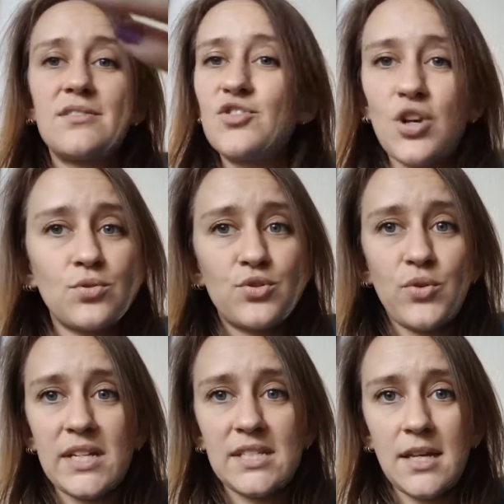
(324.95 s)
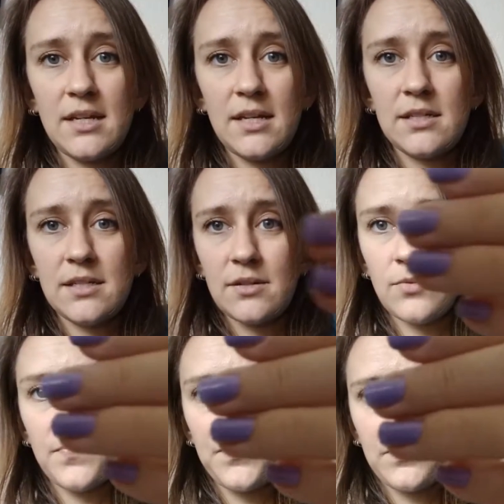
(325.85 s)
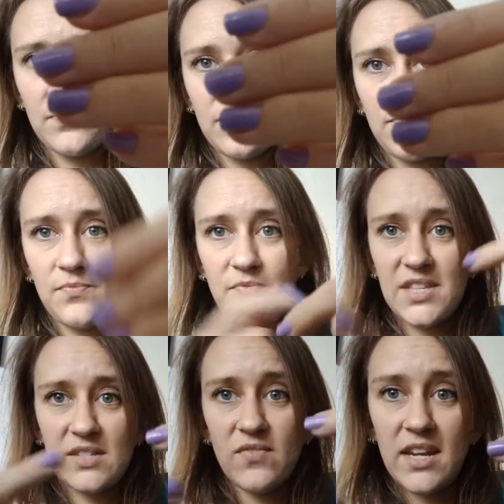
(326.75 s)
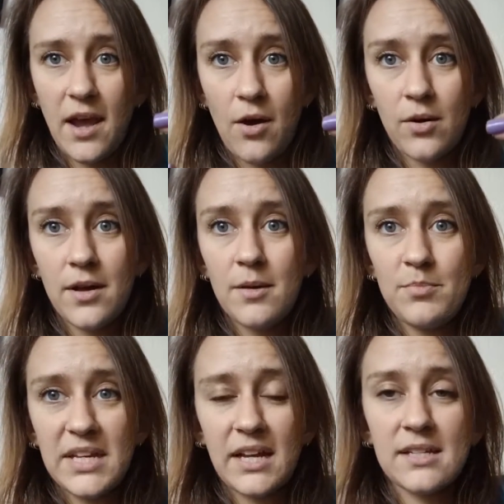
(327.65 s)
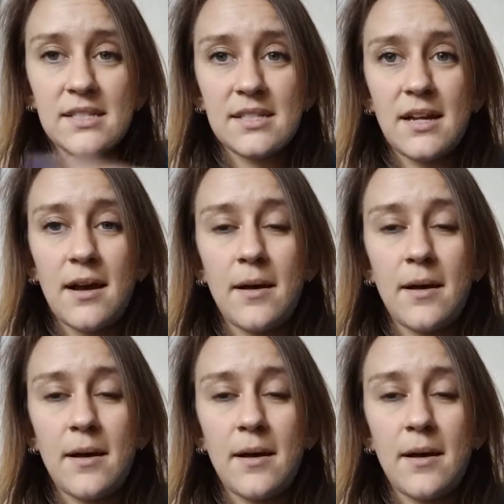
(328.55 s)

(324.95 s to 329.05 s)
don't translate into this video because